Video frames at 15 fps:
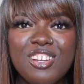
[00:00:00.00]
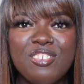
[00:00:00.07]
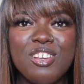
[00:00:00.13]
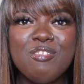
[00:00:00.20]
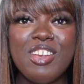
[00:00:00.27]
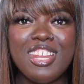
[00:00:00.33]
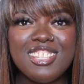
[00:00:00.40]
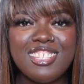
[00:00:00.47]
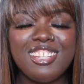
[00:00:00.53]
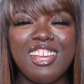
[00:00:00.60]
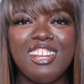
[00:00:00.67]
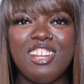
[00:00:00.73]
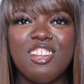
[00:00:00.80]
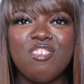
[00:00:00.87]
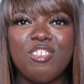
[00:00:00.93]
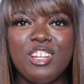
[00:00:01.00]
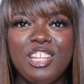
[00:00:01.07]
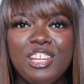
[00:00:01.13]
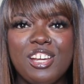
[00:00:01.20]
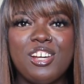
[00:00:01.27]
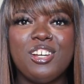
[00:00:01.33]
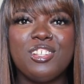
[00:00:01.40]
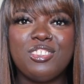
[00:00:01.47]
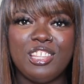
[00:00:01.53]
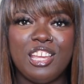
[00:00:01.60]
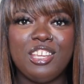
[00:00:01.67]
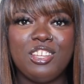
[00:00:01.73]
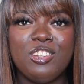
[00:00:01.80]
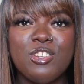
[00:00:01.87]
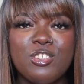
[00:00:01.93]
what? We made it to the end of the video.
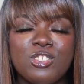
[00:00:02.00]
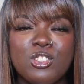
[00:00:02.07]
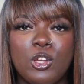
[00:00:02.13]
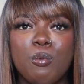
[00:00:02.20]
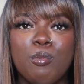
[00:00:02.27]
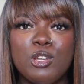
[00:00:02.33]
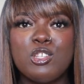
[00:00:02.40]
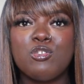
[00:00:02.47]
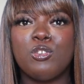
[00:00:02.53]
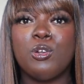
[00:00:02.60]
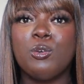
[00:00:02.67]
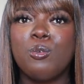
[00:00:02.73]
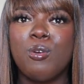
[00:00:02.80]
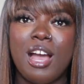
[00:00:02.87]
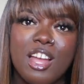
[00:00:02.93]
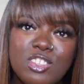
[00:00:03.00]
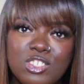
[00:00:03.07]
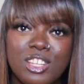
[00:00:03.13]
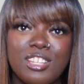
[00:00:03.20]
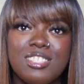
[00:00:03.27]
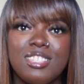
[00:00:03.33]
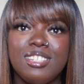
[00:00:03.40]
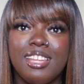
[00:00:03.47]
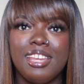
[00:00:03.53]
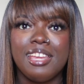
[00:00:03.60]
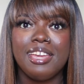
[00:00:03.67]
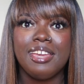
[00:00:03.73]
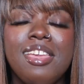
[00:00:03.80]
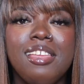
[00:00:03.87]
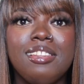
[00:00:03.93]
Thank you so much for watching
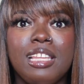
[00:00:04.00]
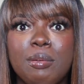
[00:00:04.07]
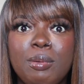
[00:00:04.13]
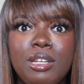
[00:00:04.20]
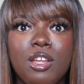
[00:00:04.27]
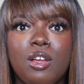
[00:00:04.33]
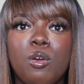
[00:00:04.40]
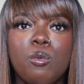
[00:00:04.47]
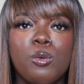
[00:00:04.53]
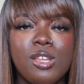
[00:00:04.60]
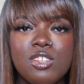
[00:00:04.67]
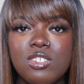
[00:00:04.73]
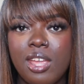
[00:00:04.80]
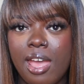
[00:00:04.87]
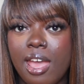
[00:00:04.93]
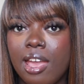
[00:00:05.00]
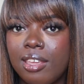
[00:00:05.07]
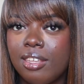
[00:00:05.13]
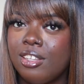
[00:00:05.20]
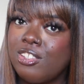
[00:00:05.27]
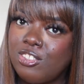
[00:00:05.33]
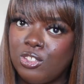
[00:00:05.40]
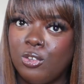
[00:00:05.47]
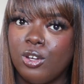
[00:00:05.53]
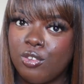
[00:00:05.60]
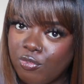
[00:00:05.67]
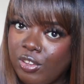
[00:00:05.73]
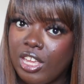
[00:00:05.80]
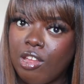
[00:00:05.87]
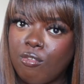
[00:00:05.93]
today. Let me know which hack is your
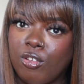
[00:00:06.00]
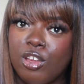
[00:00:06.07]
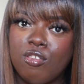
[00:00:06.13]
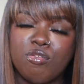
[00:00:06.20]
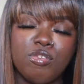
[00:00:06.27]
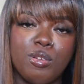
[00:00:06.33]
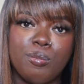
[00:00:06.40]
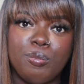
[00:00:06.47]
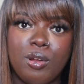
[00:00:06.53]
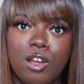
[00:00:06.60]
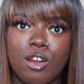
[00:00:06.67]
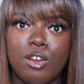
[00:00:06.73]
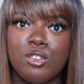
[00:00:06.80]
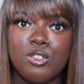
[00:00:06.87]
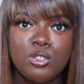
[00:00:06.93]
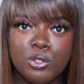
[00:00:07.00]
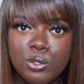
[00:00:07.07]
favorite from part